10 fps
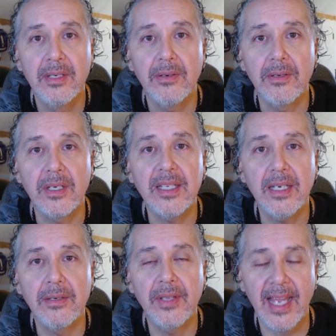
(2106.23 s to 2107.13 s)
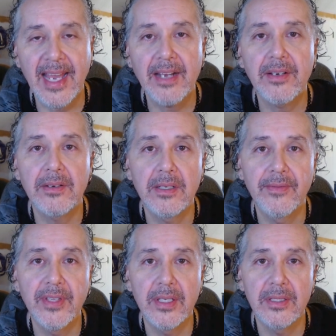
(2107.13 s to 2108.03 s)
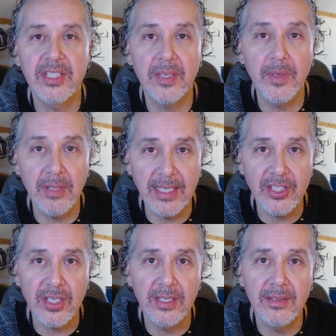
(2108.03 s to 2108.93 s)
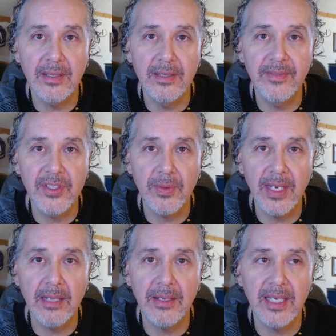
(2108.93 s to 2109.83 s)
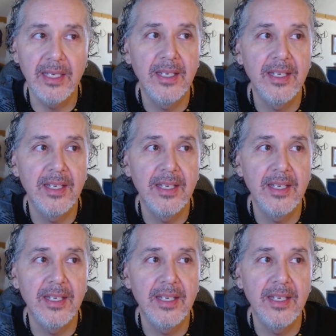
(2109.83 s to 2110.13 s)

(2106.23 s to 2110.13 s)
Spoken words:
or the hacker of the simulation of this reality.